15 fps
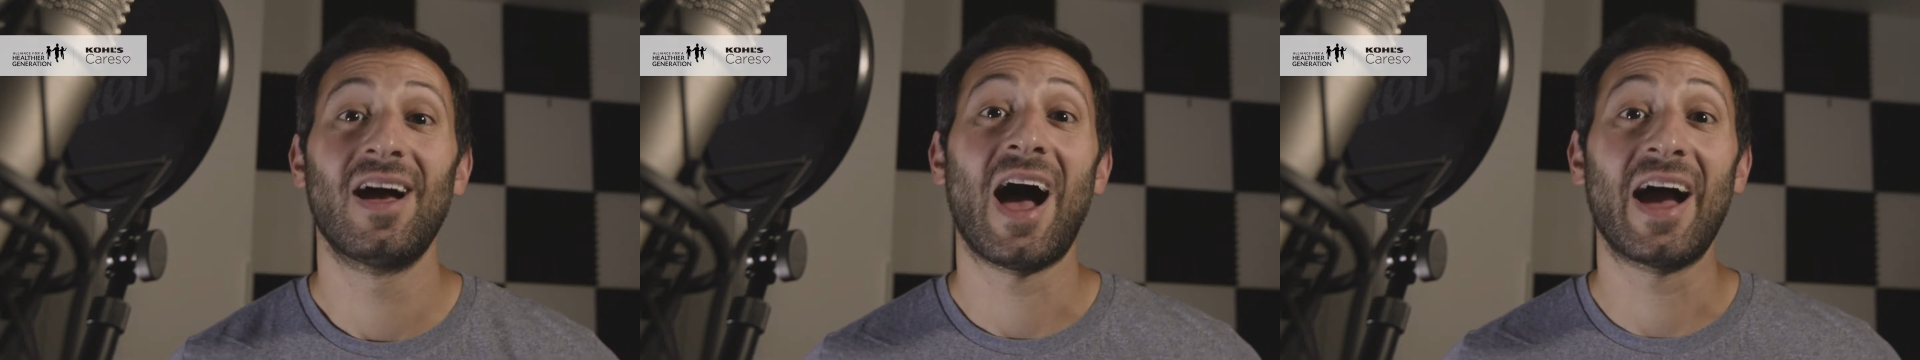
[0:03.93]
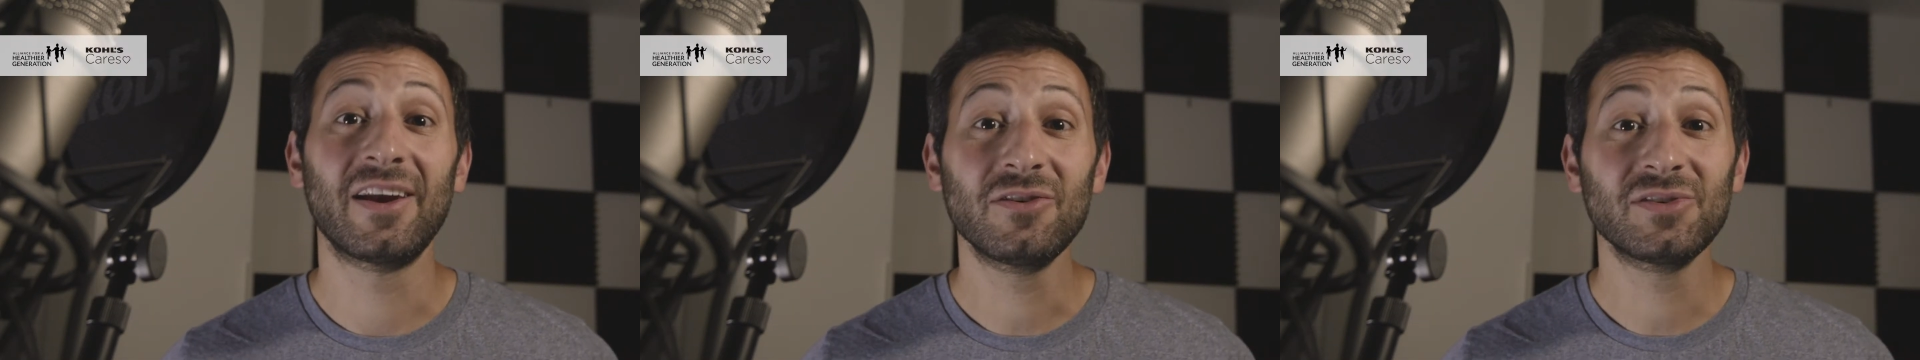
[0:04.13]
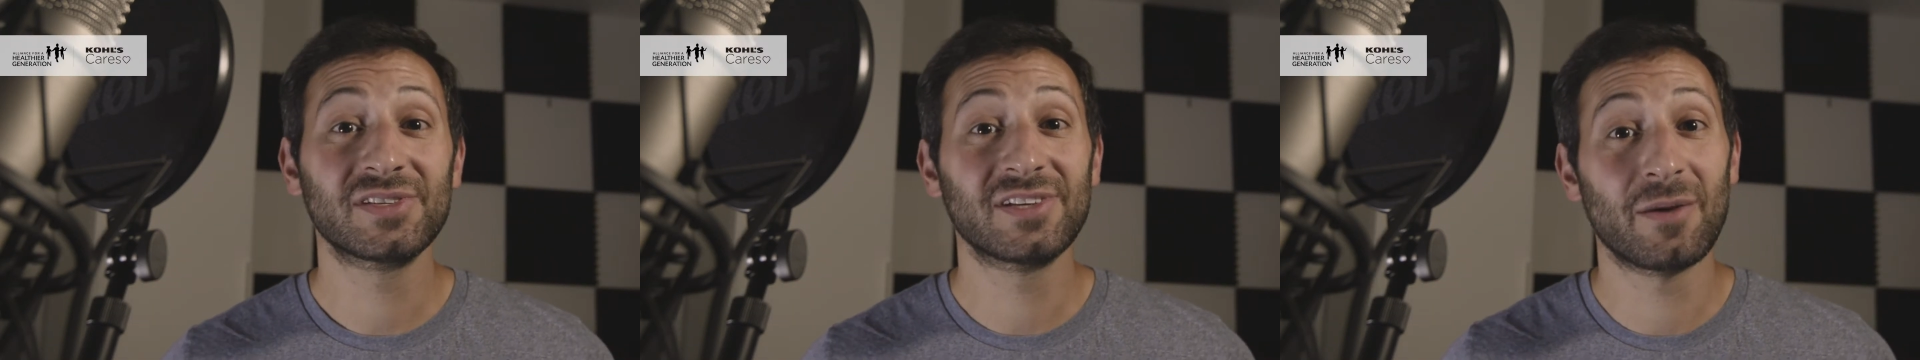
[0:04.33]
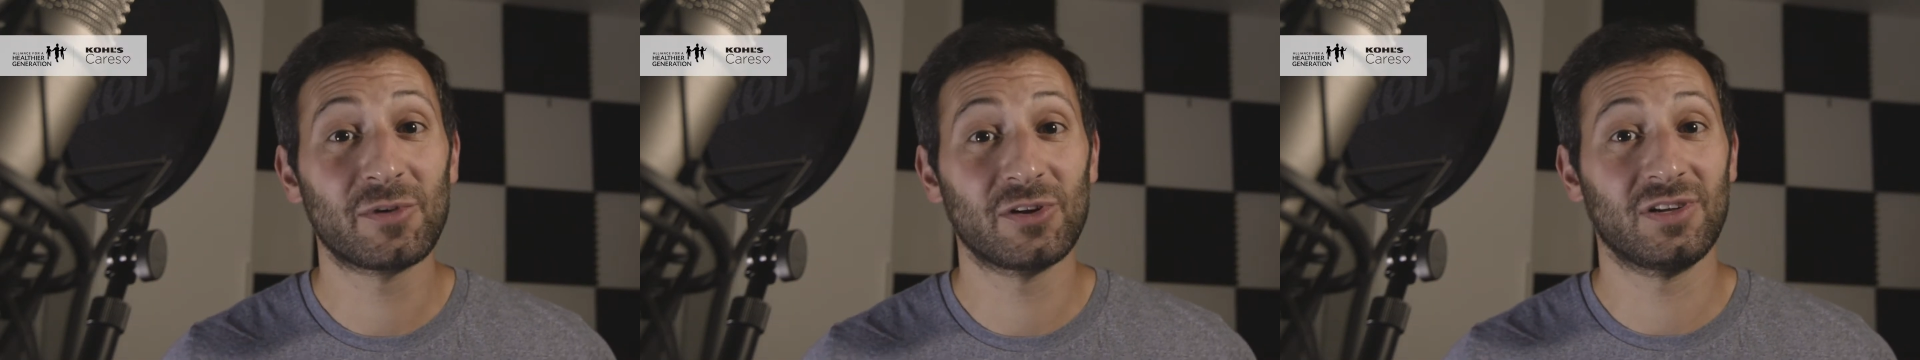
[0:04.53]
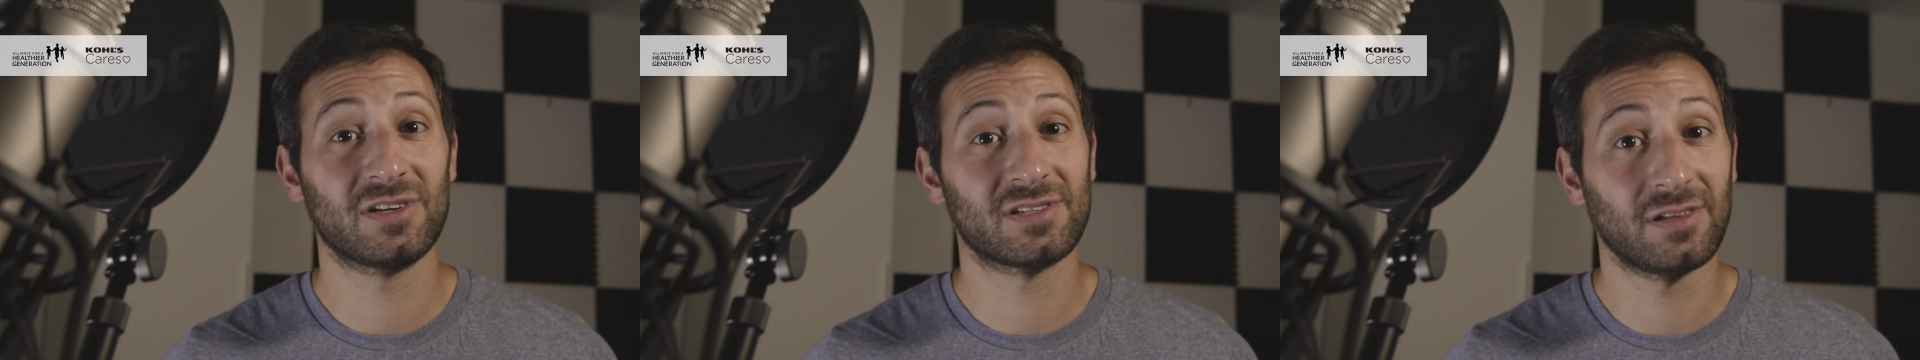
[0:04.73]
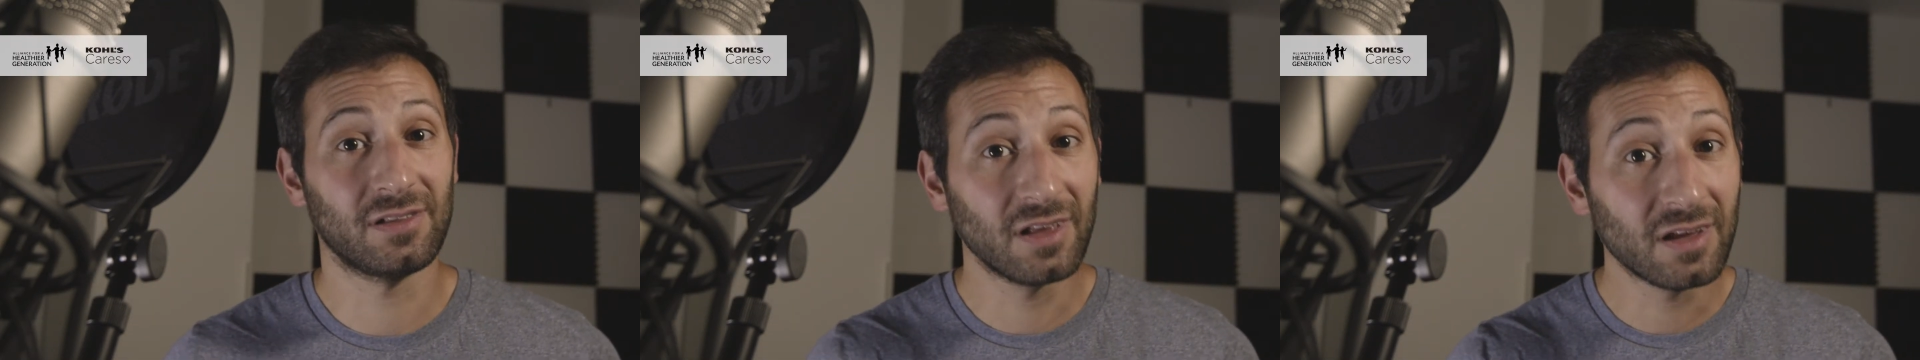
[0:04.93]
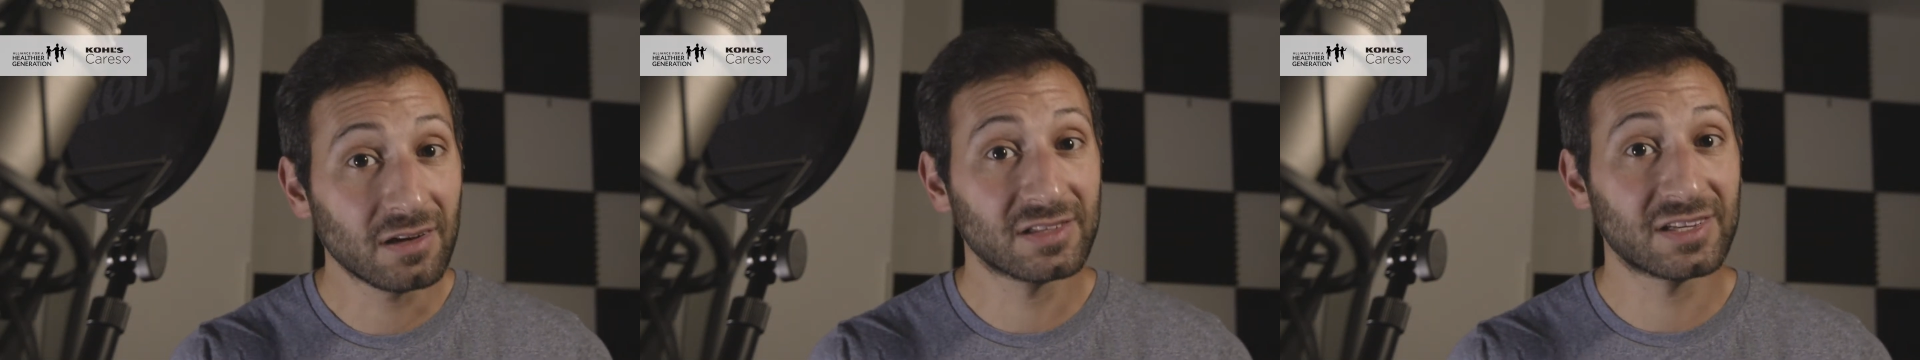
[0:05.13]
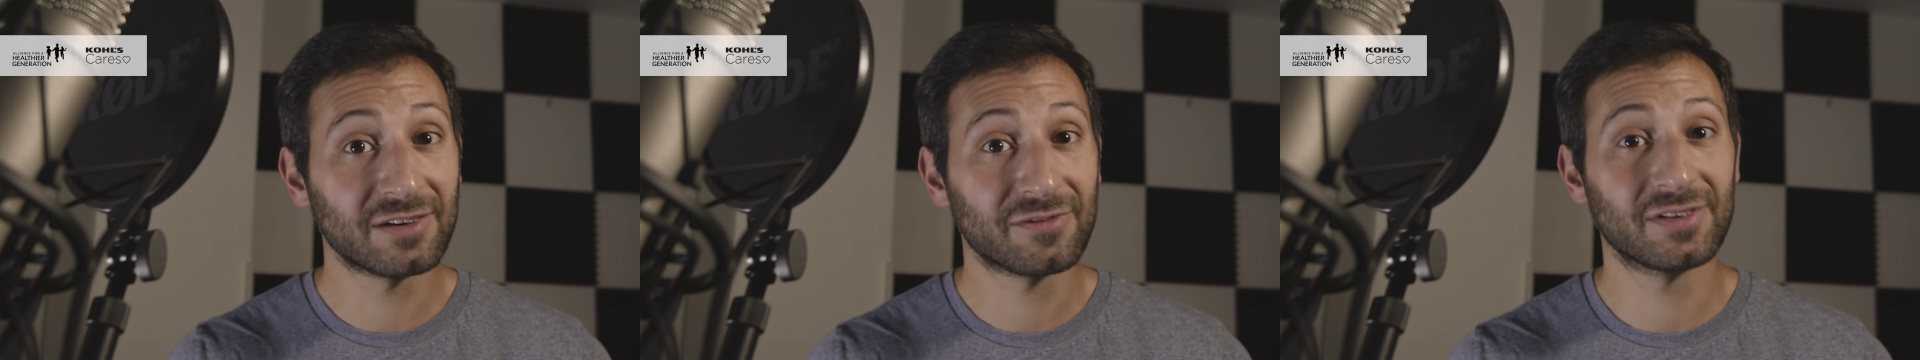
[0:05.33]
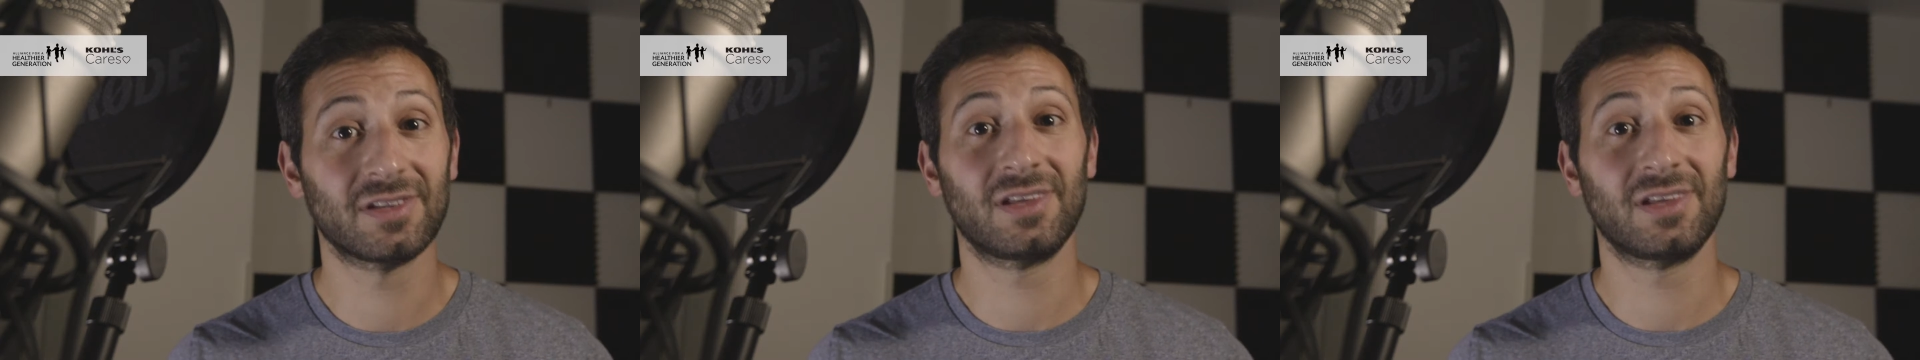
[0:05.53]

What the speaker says: I know summer looks a little different